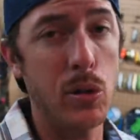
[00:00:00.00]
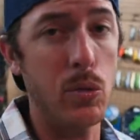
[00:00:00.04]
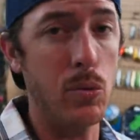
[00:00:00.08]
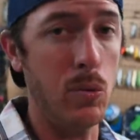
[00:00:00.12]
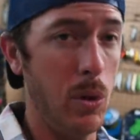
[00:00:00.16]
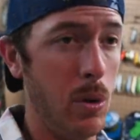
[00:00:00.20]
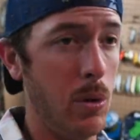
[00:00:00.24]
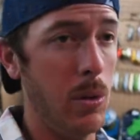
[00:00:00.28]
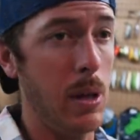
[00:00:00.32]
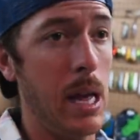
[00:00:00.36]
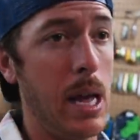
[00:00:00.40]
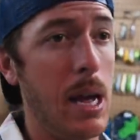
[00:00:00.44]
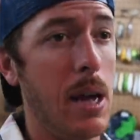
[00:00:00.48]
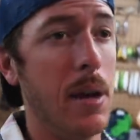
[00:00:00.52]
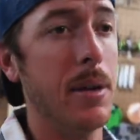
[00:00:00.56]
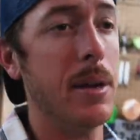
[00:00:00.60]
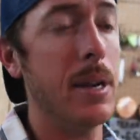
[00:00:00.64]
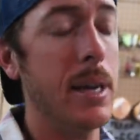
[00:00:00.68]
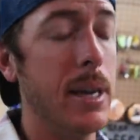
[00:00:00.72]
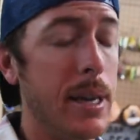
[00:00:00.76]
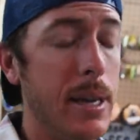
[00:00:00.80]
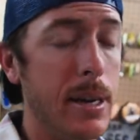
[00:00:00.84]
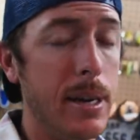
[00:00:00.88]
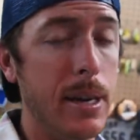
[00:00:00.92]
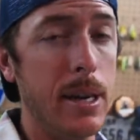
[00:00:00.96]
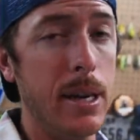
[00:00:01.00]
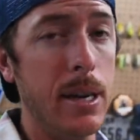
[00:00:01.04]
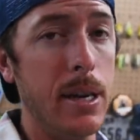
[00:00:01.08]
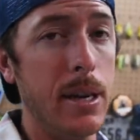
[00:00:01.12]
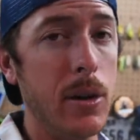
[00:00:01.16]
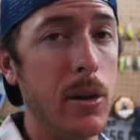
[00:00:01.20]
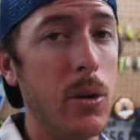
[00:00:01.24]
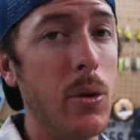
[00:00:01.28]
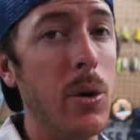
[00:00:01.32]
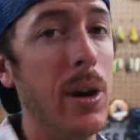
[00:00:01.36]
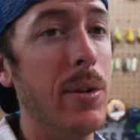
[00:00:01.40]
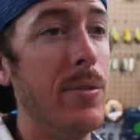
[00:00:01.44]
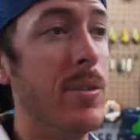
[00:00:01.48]
to roll out and
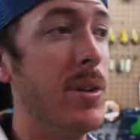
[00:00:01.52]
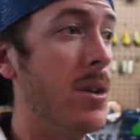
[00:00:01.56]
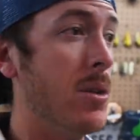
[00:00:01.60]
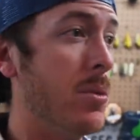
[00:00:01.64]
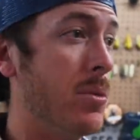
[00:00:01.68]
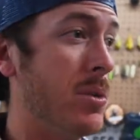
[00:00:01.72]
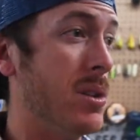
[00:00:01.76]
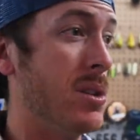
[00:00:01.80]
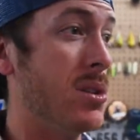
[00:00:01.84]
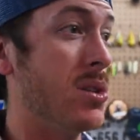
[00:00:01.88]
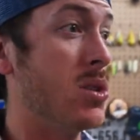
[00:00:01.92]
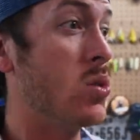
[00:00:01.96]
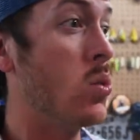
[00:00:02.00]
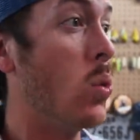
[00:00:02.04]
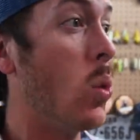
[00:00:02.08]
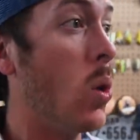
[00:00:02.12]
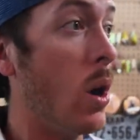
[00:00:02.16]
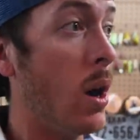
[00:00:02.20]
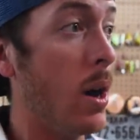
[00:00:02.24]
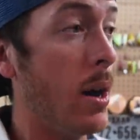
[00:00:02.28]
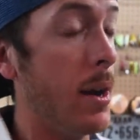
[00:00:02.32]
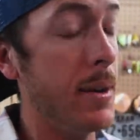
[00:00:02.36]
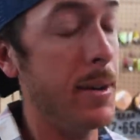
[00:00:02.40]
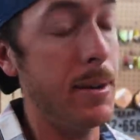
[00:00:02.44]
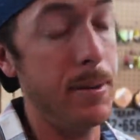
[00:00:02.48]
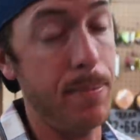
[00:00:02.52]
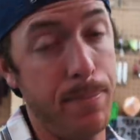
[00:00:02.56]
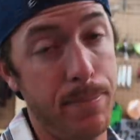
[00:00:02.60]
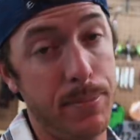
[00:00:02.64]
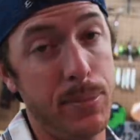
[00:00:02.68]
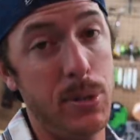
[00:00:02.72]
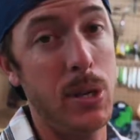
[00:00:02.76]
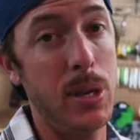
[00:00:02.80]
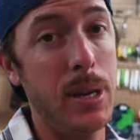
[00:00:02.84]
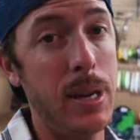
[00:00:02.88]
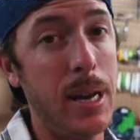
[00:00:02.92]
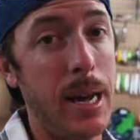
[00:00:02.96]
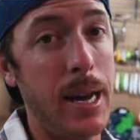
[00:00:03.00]
go have dinner with the squad
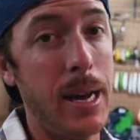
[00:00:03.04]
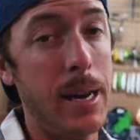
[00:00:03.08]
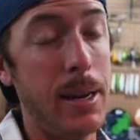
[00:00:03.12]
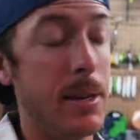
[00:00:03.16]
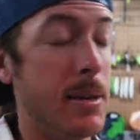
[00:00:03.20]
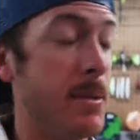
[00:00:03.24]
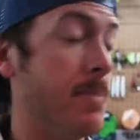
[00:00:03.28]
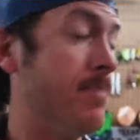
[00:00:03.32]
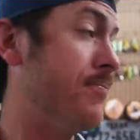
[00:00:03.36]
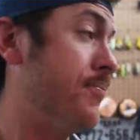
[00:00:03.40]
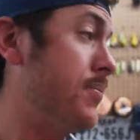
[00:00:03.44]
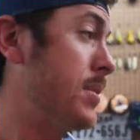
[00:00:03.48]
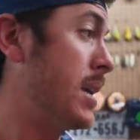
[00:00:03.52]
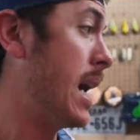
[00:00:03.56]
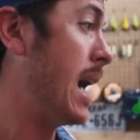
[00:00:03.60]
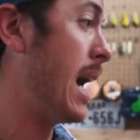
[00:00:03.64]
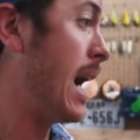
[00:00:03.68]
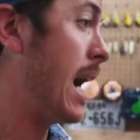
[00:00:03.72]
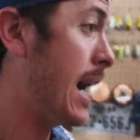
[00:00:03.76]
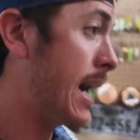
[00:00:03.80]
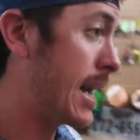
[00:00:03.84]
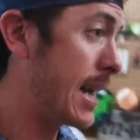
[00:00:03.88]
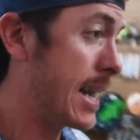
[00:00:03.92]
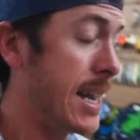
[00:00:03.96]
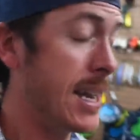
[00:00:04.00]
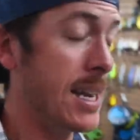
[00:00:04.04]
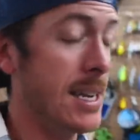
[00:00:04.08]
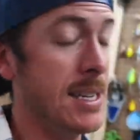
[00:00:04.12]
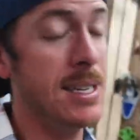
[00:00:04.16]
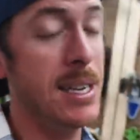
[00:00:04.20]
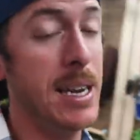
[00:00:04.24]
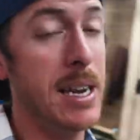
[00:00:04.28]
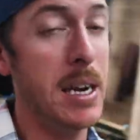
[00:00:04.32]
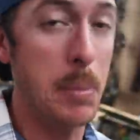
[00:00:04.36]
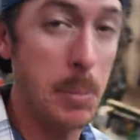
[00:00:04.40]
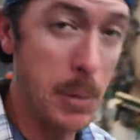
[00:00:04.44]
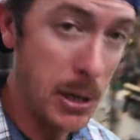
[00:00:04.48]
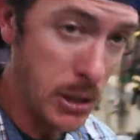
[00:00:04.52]
tonight. I can't
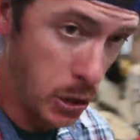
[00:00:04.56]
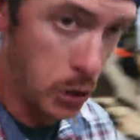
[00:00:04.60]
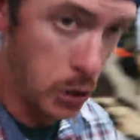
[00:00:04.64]
take my